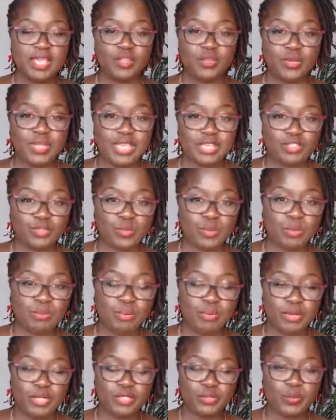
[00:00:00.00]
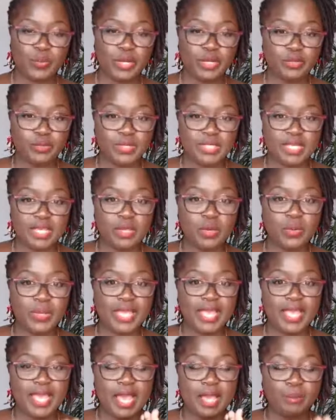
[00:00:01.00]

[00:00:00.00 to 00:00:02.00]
you get to a point where you say, okay,